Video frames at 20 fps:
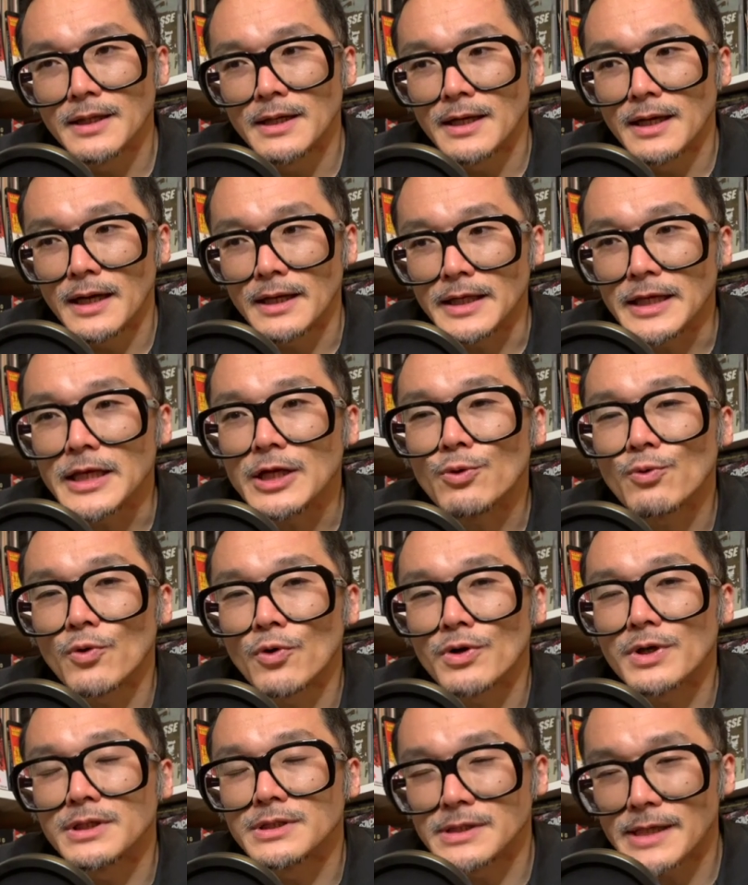an equal
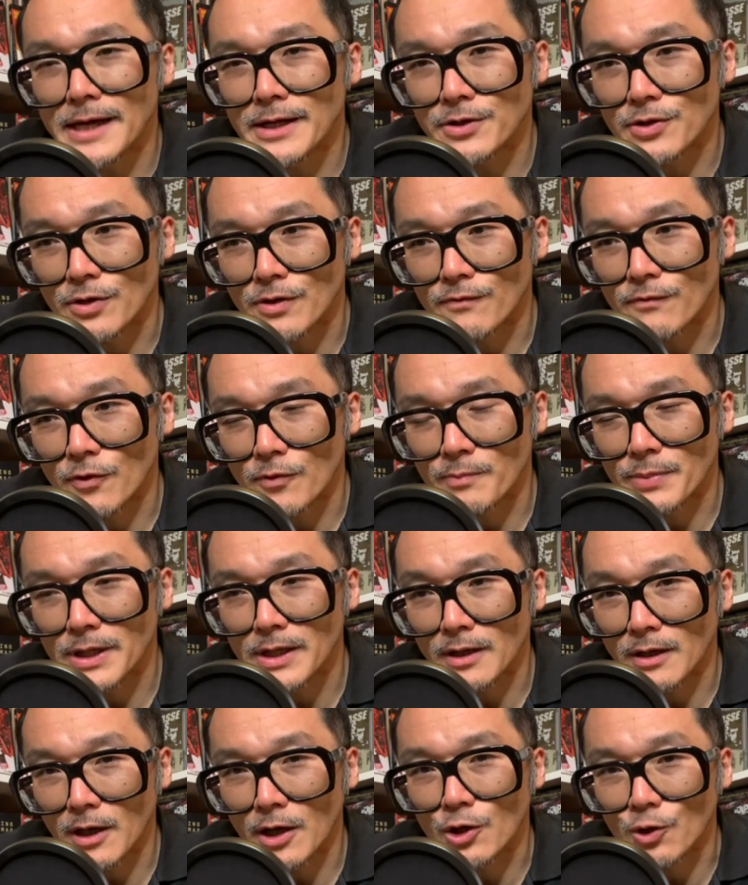contender for being
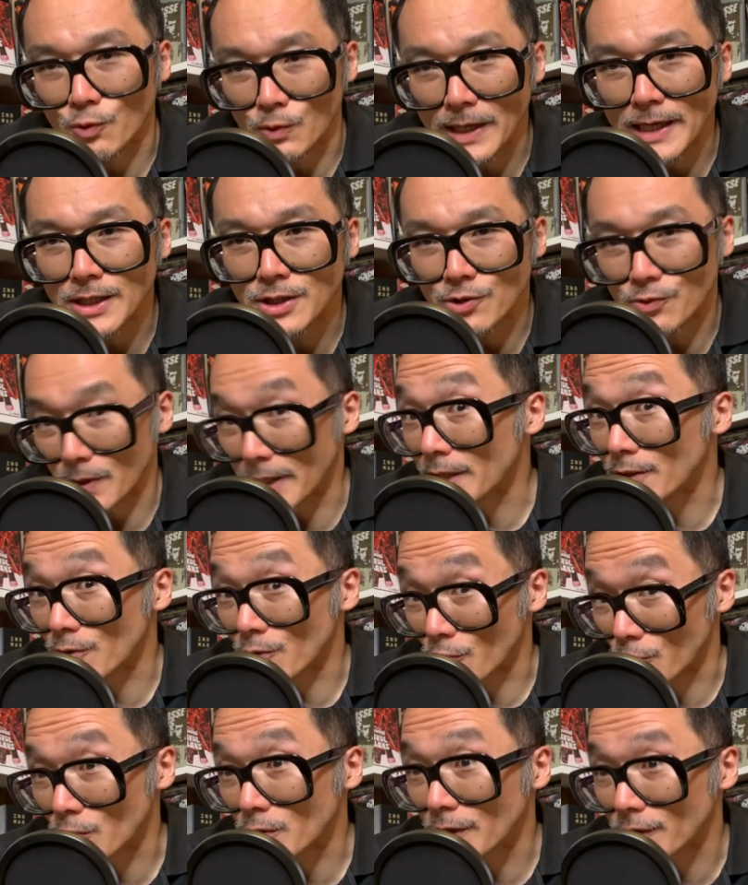a great
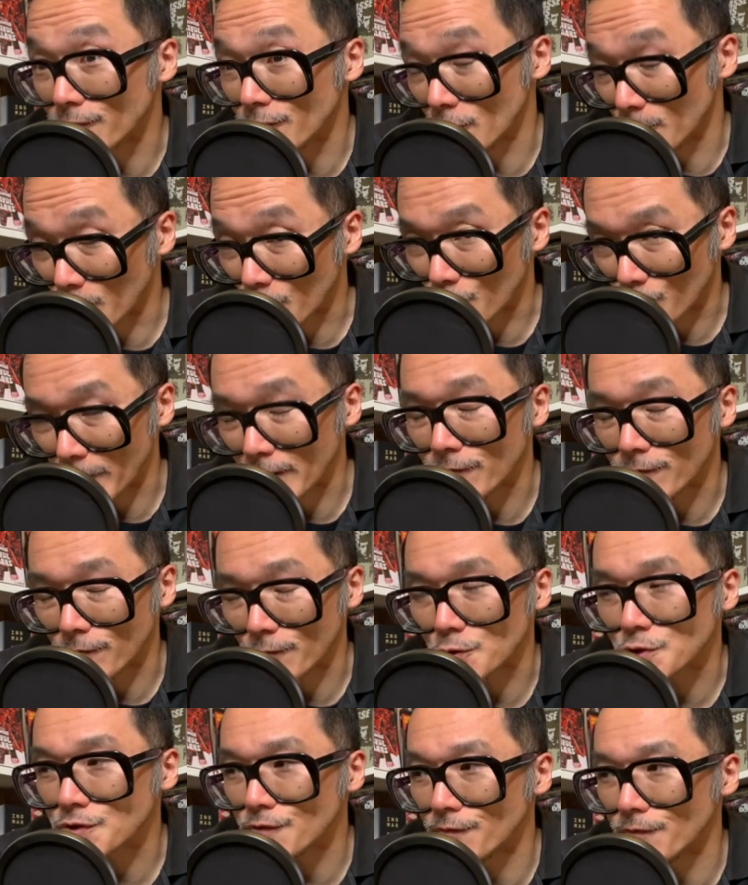early film, a great
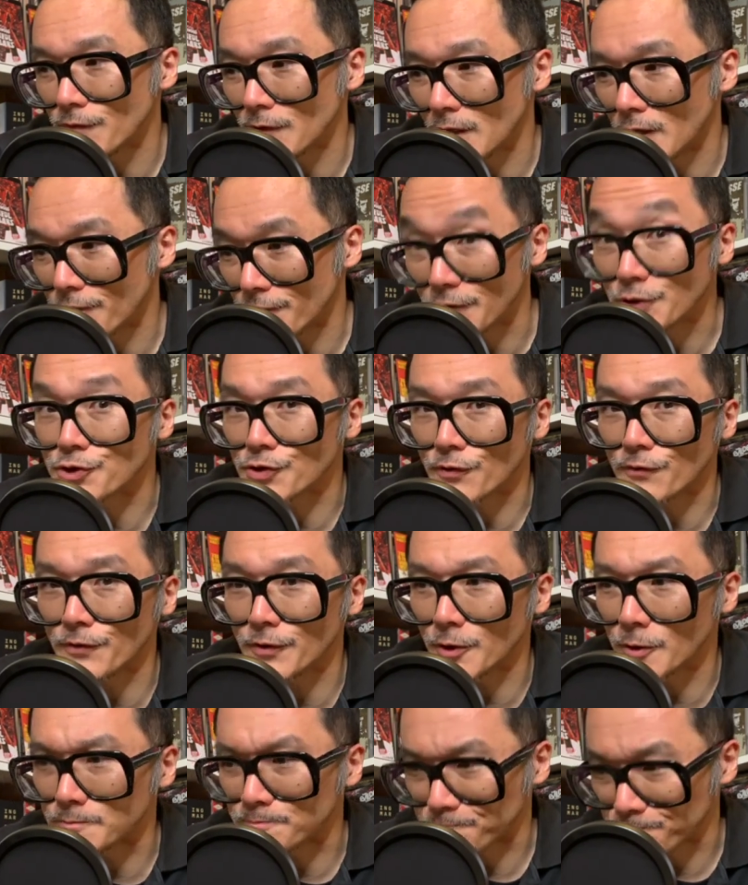first feature
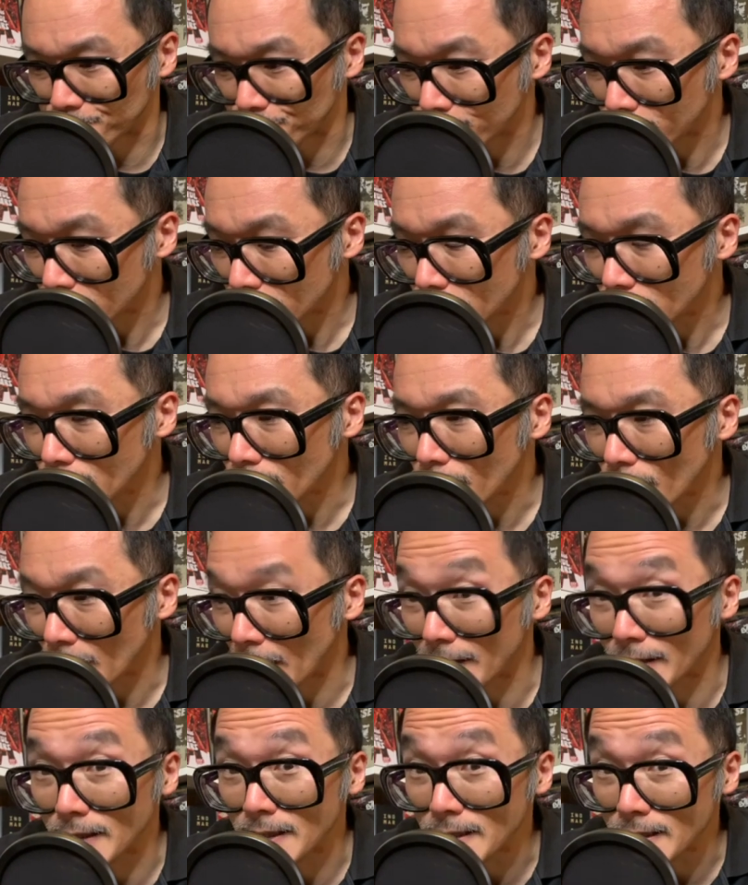film.
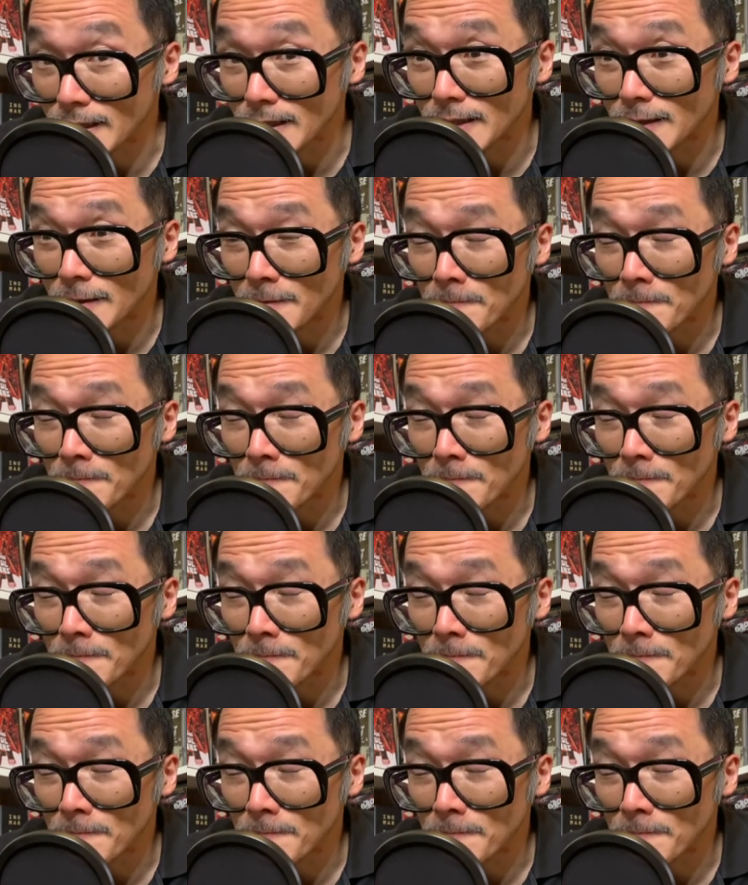And indeed,